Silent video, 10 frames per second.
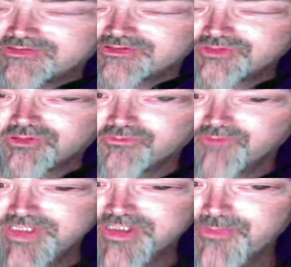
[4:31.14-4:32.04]
their
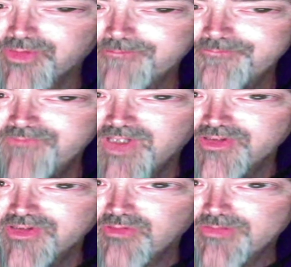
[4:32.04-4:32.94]
toll-free number on
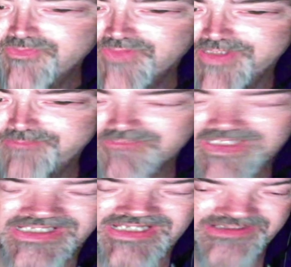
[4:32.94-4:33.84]
their website,
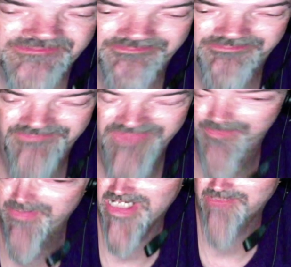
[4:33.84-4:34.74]
like on the, the bottom of